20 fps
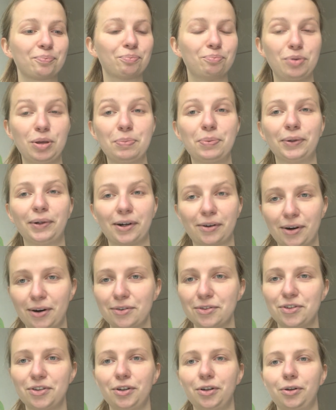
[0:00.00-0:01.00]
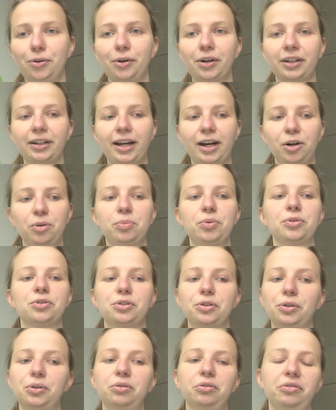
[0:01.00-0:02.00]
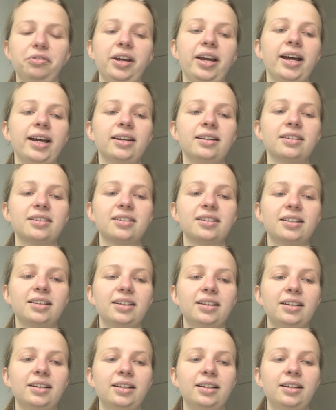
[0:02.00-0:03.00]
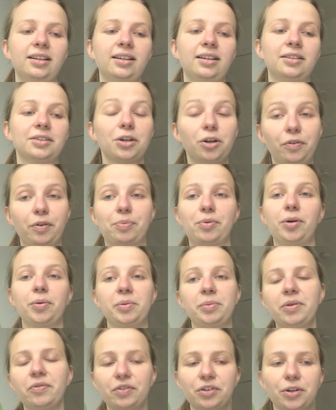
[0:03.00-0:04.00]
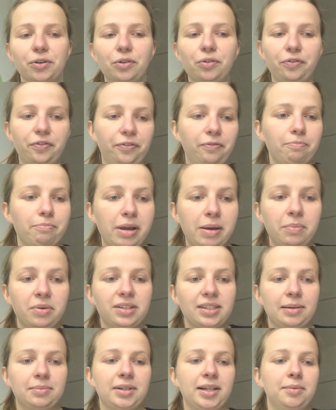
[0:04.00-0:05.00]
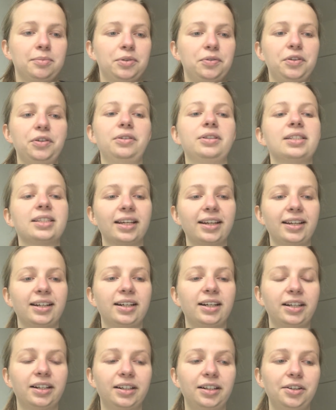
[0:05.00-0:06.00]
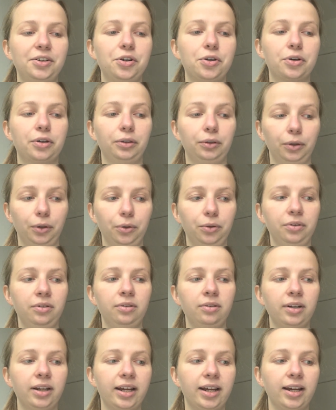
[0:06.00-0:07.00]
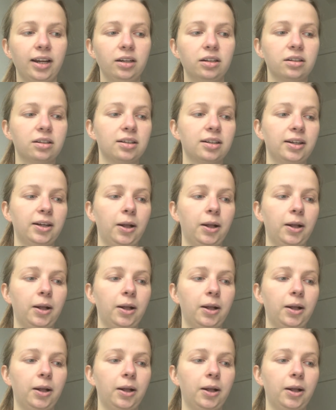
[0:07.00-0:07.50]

people around you who can help you solve a problem, even though it maybe sometimes feels like you're alone and